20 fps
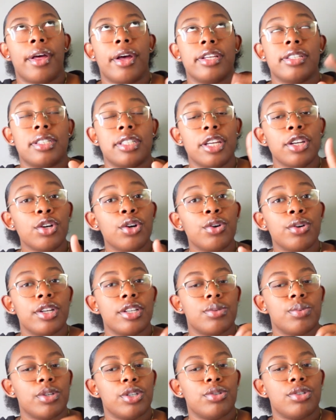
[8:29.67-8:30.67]
A single
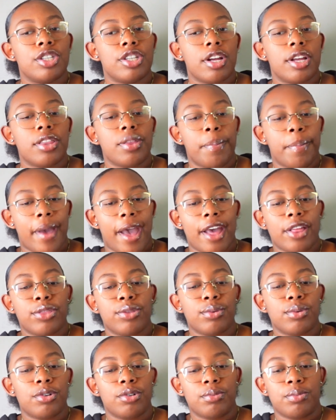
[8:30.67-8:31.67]
is when you share the
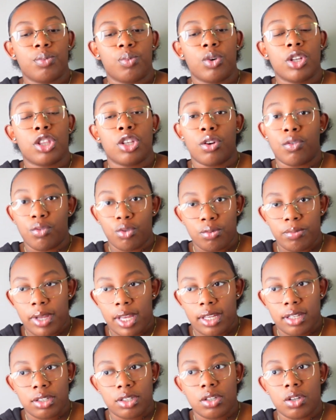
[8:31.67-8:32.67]
bathroom with your
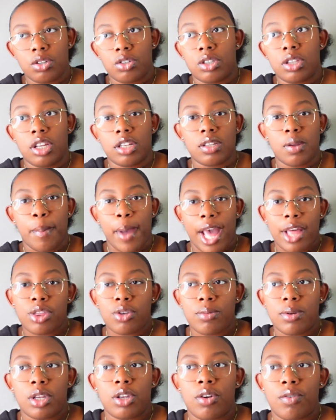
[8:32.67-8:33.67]
roommate, so there's a
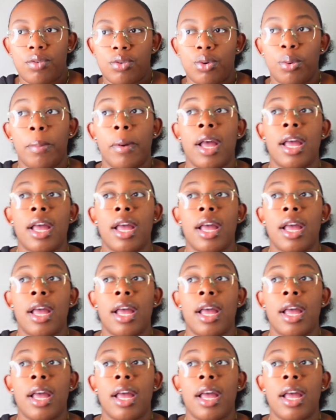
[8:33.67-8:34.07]
bathroom in your room.